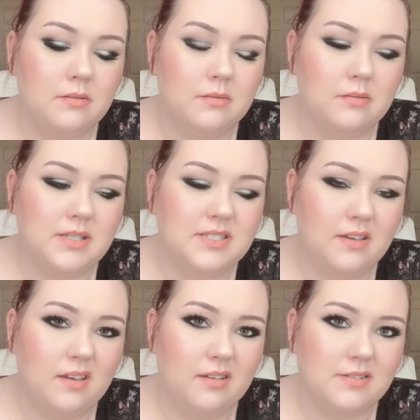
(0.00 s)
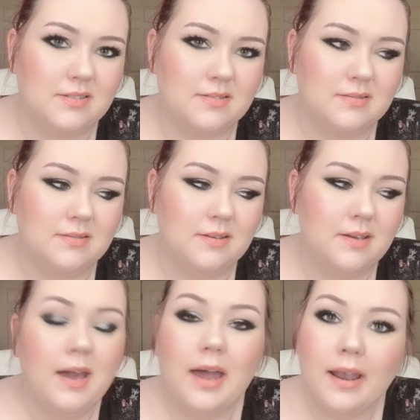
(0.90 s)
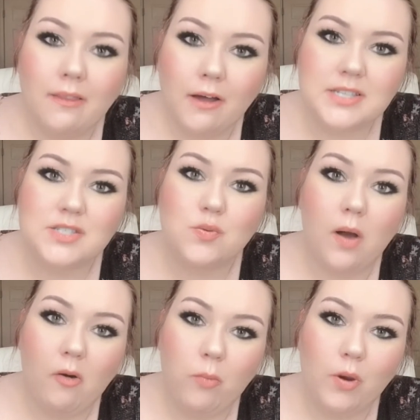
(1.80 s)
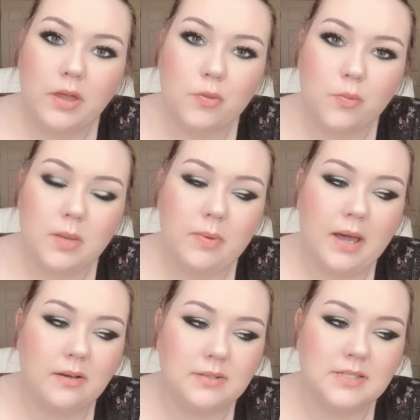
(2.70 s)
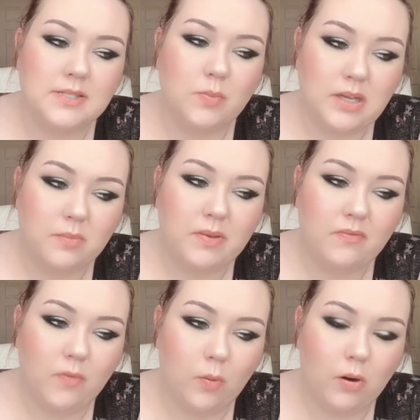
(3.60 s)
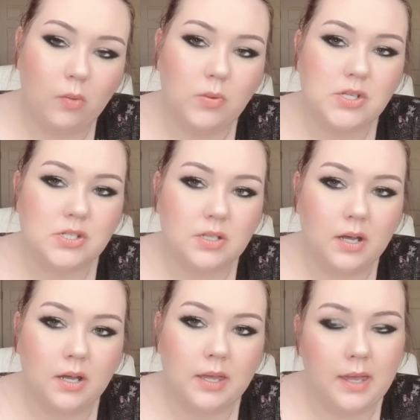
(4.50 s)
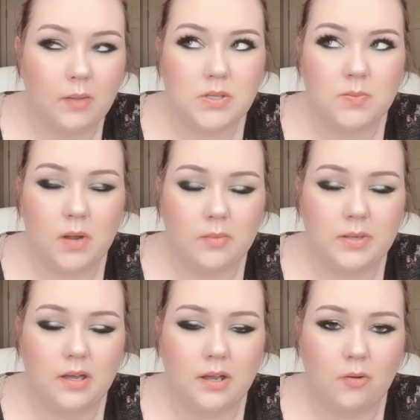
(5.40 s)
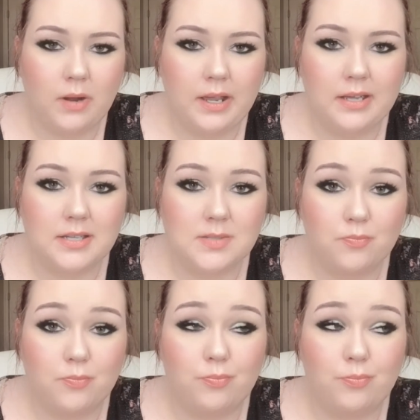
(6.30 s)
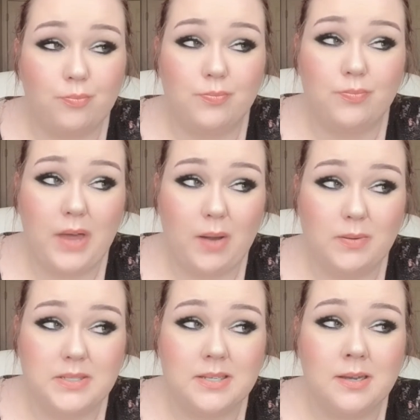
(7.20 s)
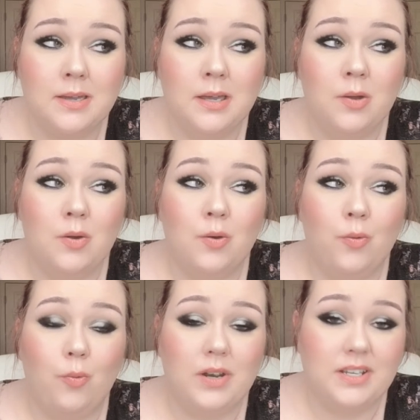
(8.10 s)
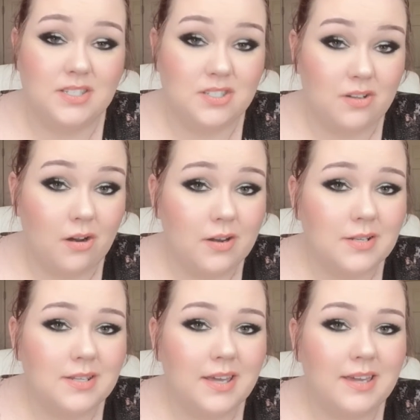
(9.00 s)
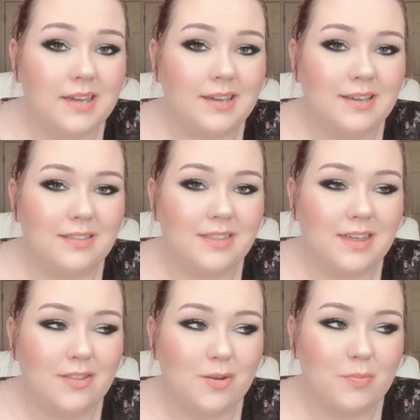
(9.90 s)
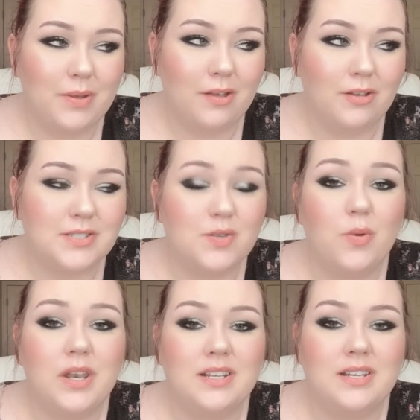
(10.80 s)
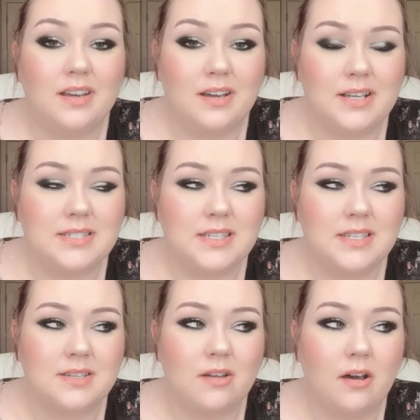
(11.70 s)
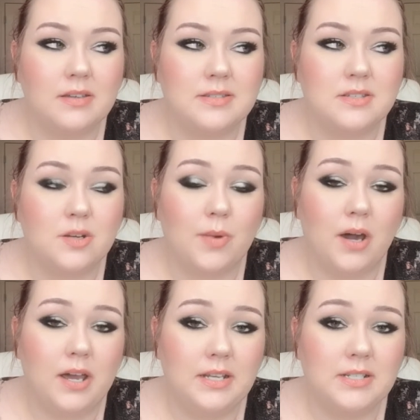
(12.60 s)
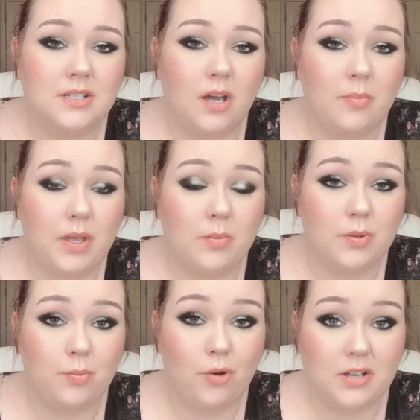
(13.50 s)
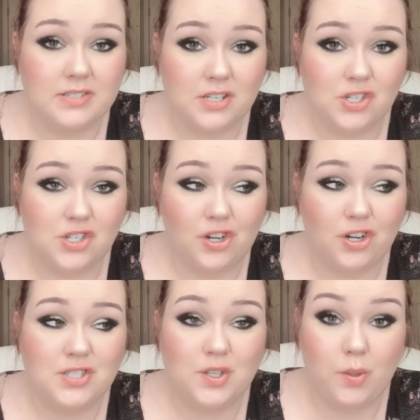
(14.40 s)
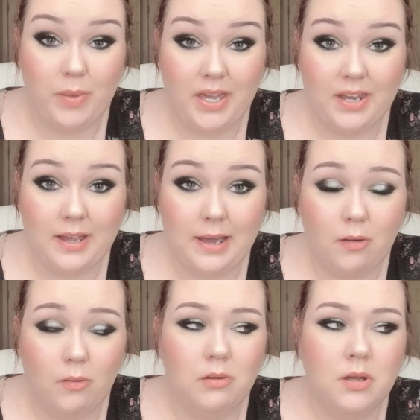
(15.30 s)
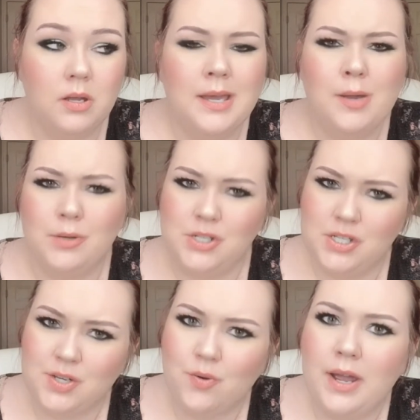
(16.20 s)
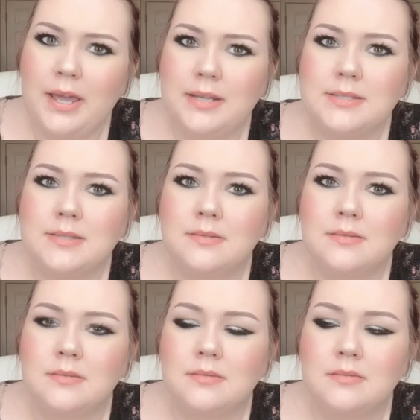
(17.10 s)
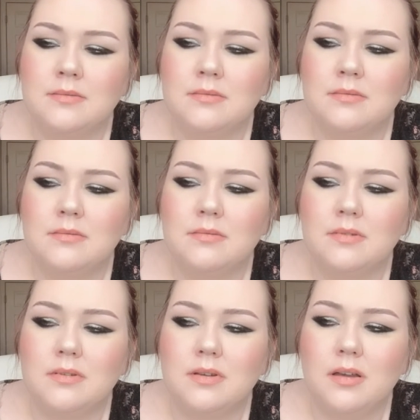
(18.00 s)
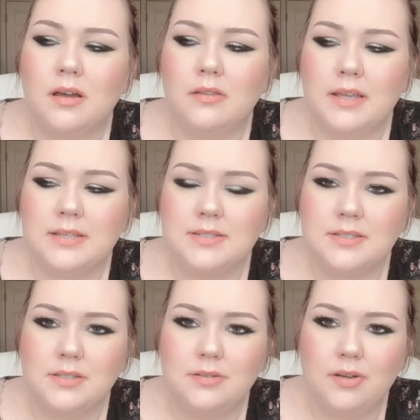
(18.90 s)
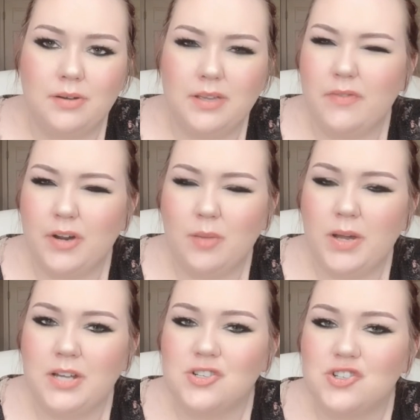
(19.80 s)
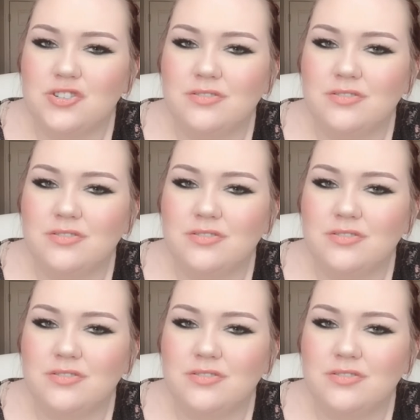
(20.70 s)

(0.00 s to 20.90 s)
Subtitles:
it sucks. I lost 12.3 pounds the week before, which again was probably not great because that was when I started taking the other pill. So what it does is it causes your body to not be able to process sugar, so you pee it out, which is great unless you don't eat very much.